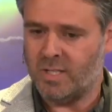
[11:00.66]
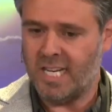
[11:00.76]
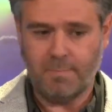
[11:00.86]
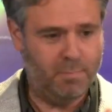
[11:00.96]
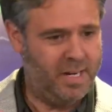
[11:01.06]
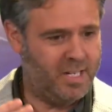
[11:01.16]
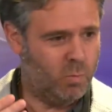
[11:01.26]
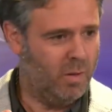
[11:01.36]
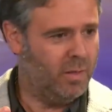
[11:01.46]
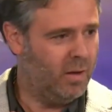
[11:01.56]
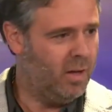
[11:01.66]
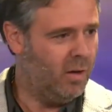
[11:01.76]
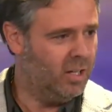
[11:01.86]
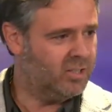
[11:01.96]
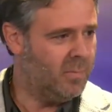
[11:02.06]
process, but it's one that
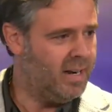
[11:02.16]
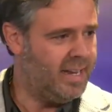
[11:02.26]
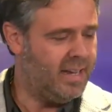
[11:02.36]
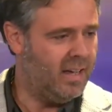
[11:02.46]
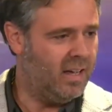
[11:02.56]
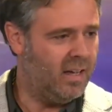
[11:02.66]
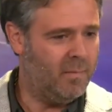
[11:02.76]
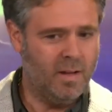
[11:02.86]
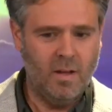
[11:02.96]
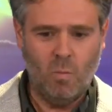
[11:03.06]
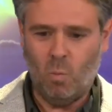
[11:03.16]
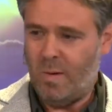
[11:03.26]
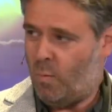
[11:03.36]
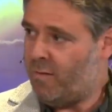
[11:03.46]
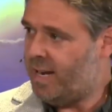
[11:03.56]
ultimately
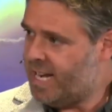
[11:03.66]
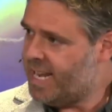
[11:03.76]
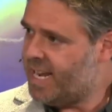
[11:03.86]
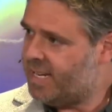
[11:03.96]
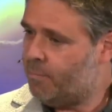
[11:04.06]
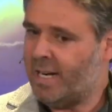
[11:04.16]
we really need.